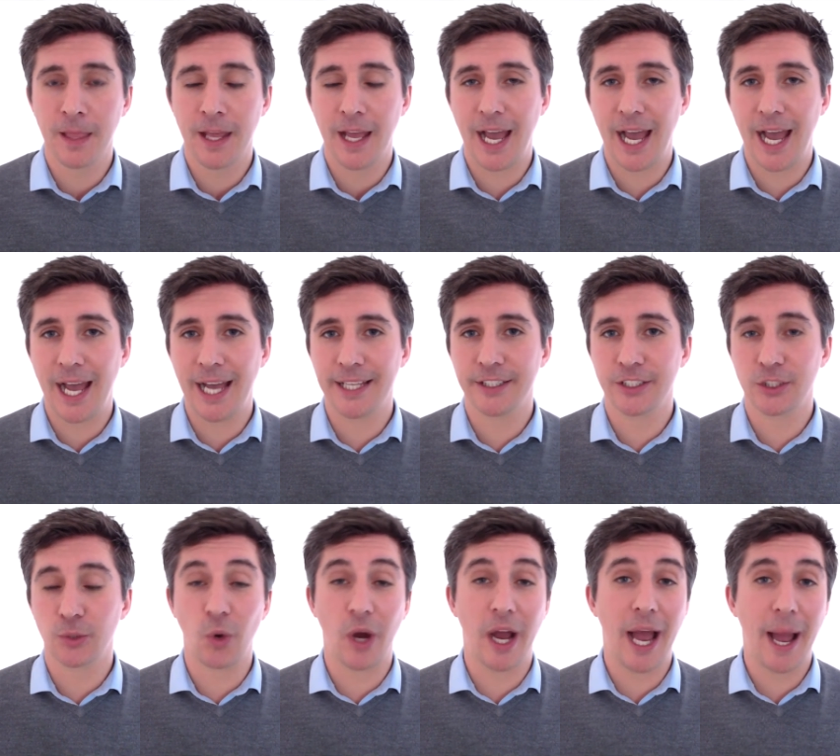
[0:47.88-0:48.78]
and
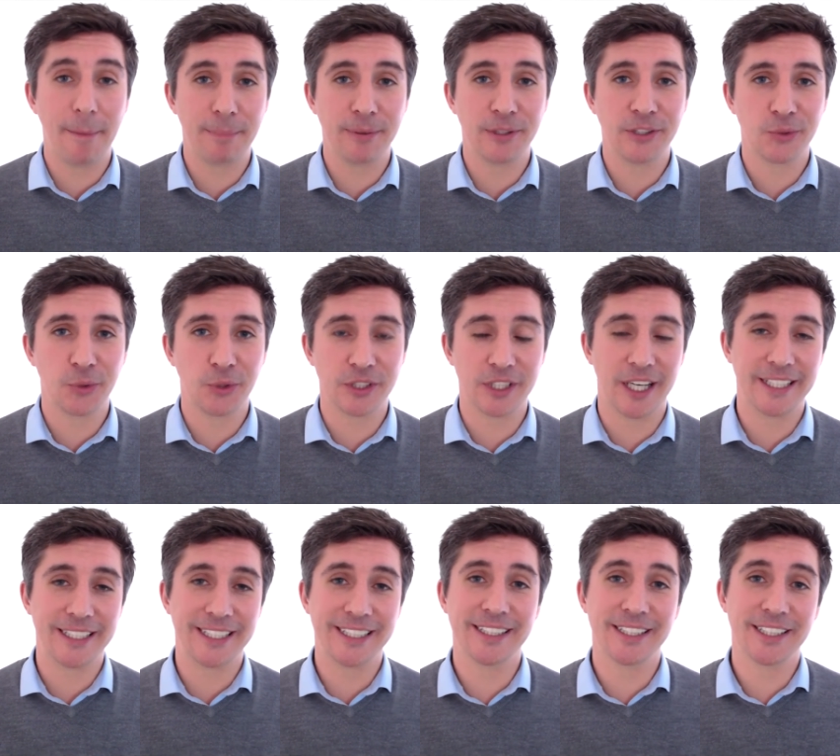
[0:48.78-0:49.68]
what happened was that I
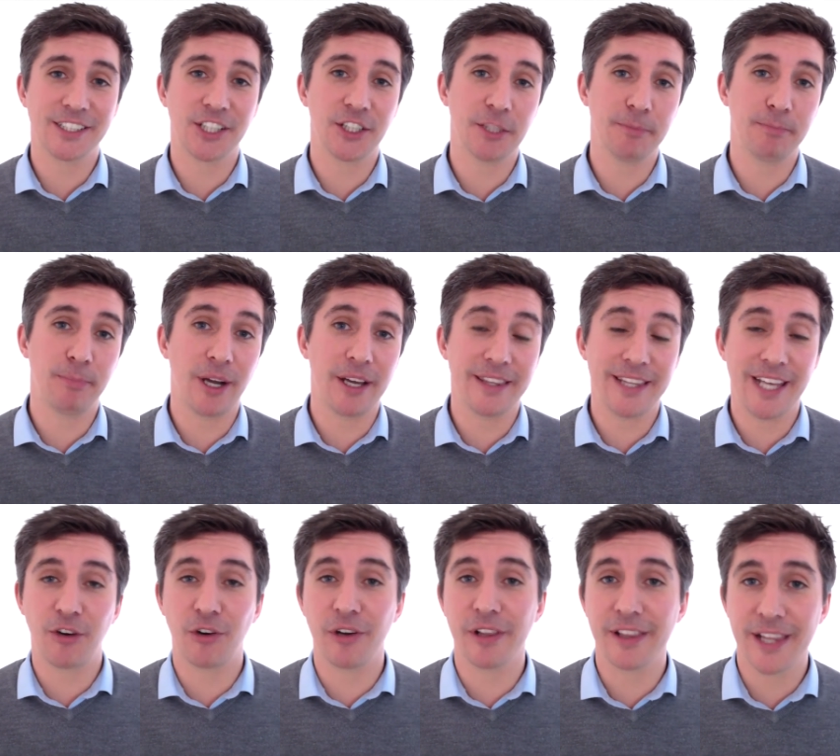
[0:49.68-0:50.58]
didn't decide to buy
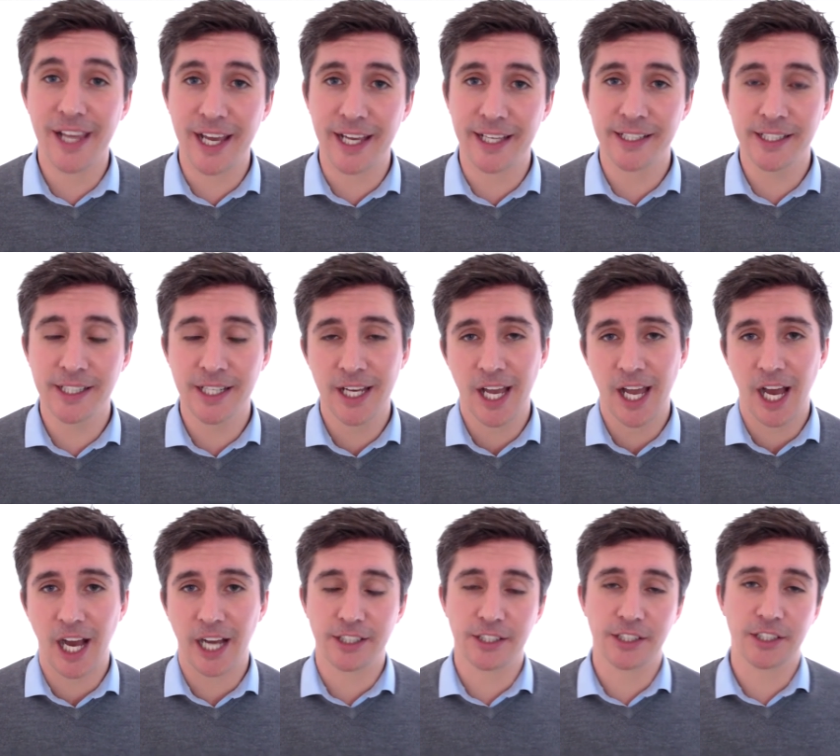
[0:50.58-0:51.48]
there and then.
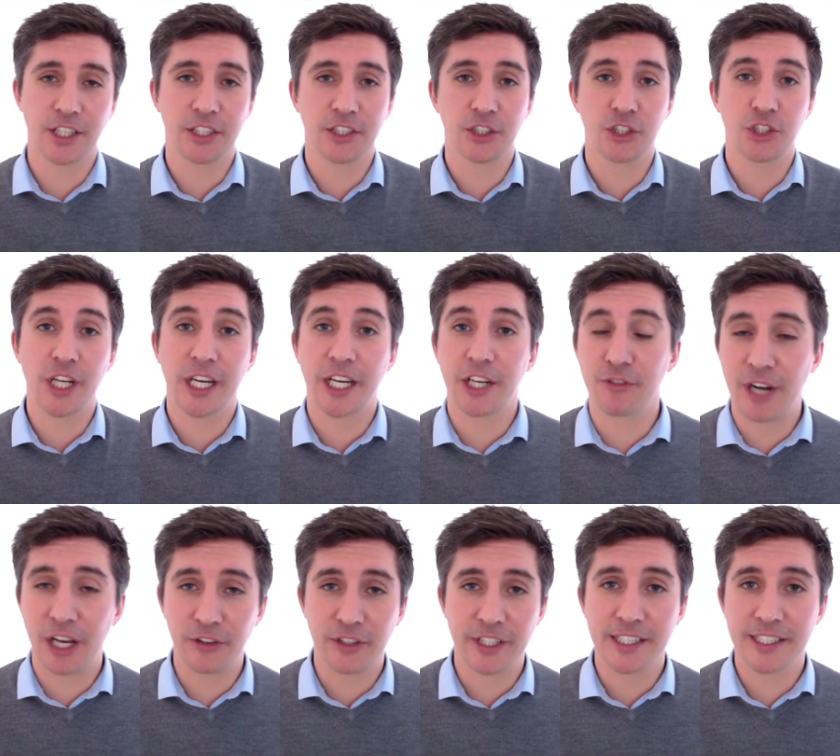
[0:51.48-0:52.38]
I decided to check
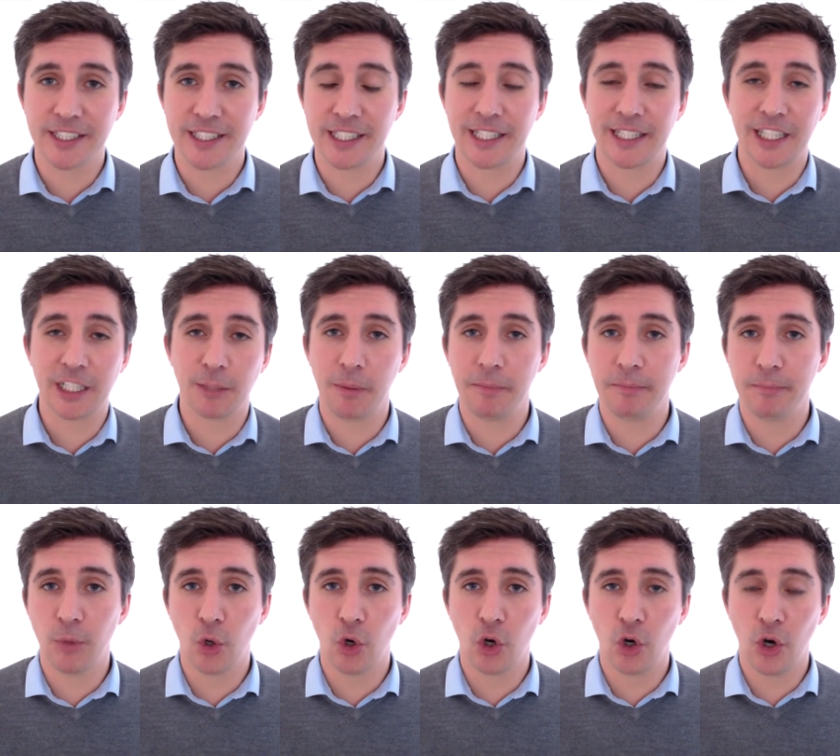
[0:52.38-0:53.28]
around the internet a little bit
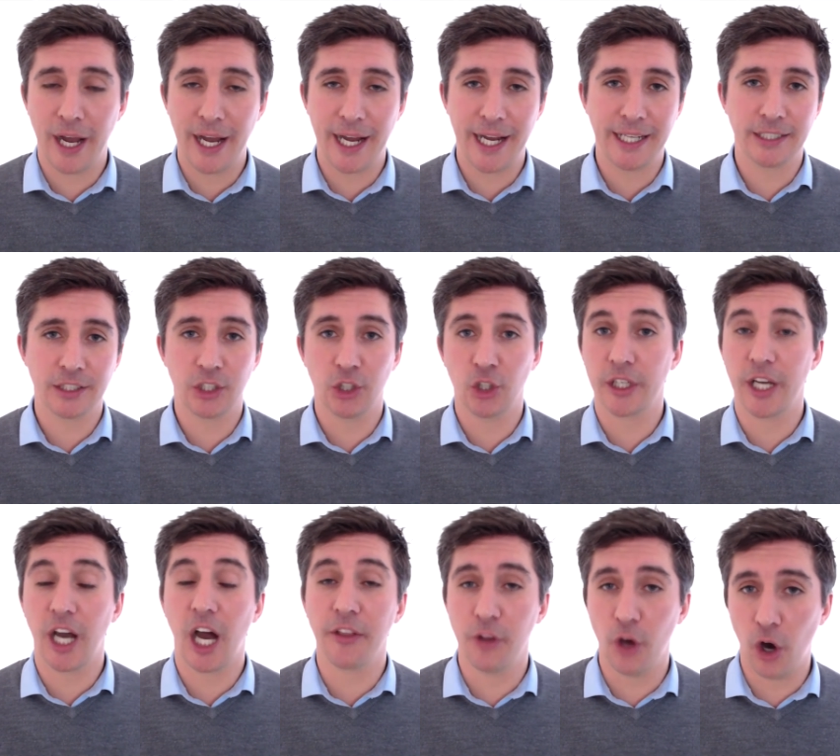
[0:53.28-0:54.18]
more and look
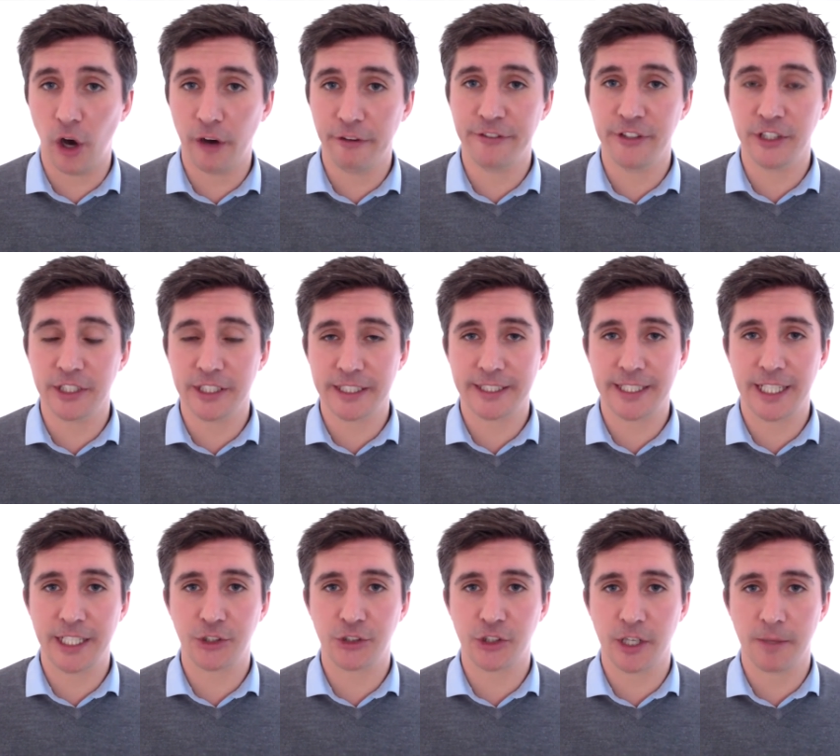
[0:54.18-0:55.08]
at other offers, et
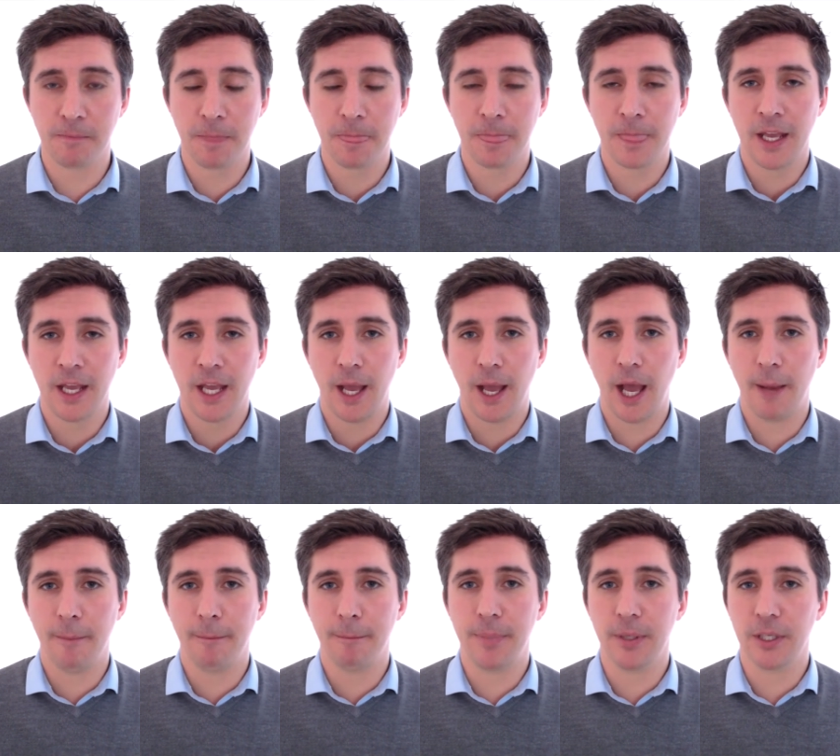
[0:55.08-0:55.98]
cetera.
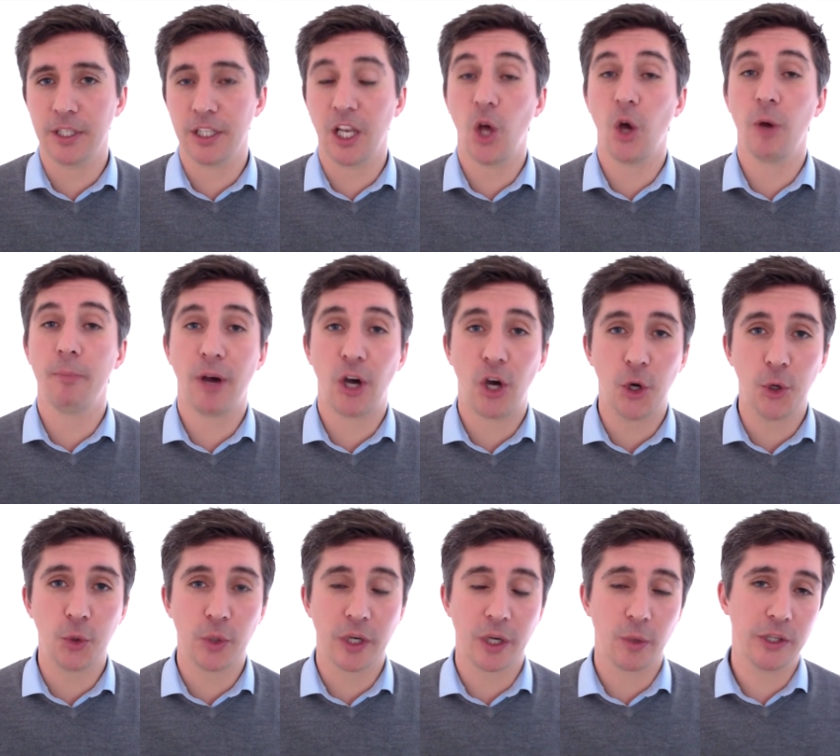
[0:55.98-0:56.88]
Um, but lo and
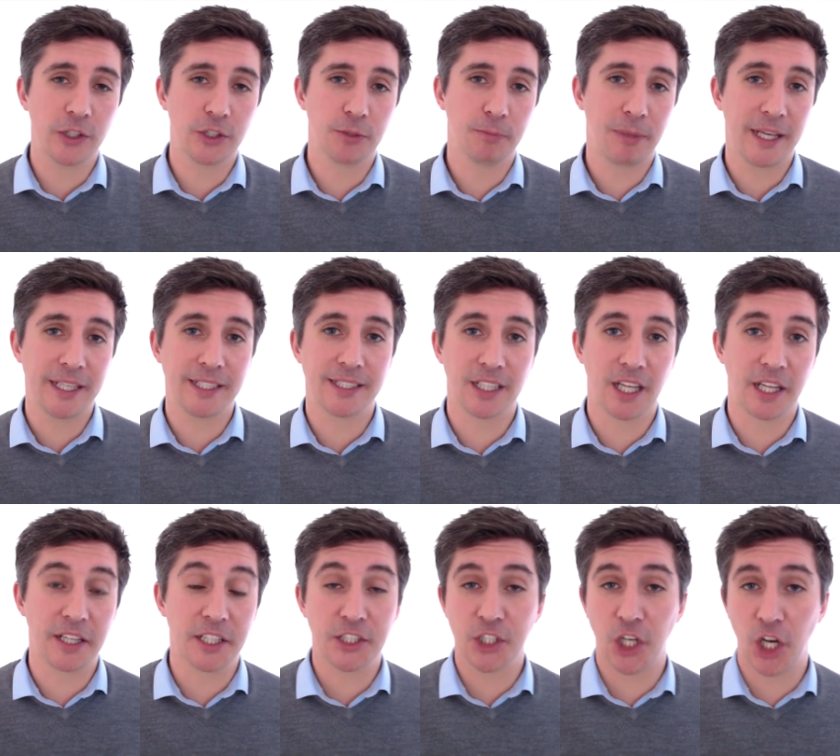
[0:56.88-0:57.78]
behold, when I went on places
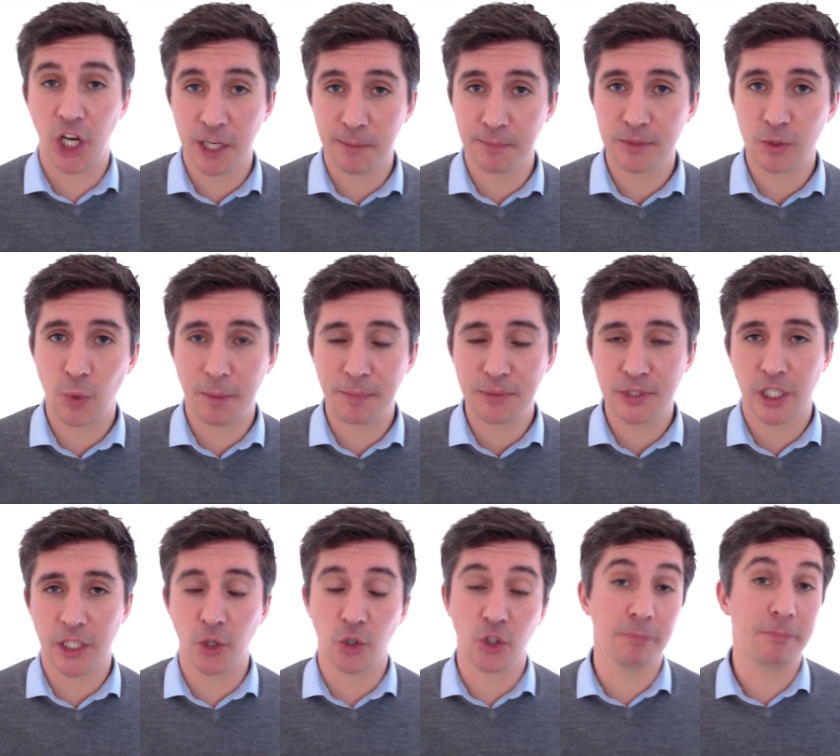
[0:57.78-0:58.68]
like the Times
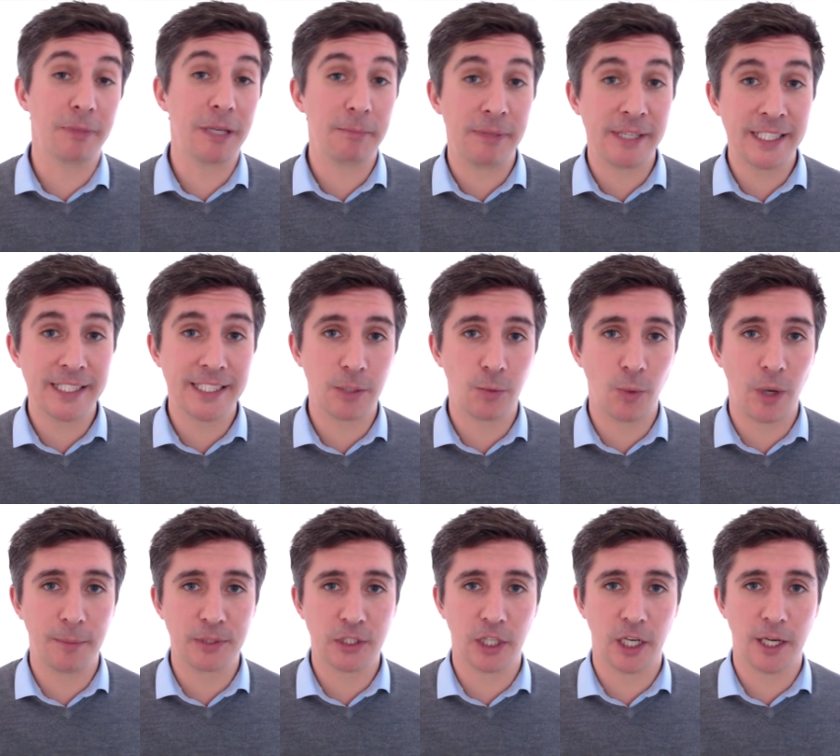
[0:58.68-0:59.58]
website or the B B C
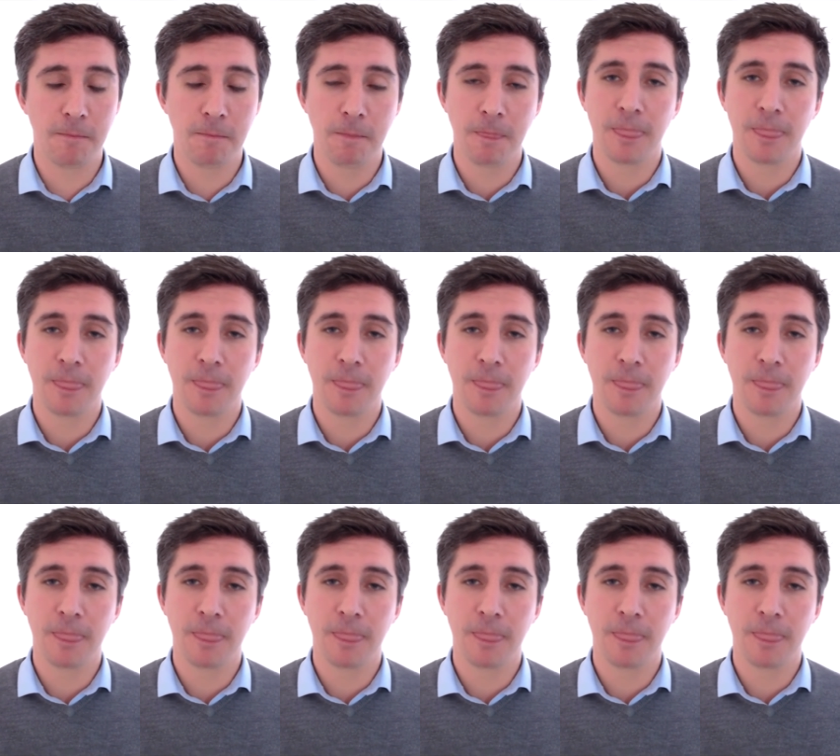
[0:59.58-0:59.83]
website,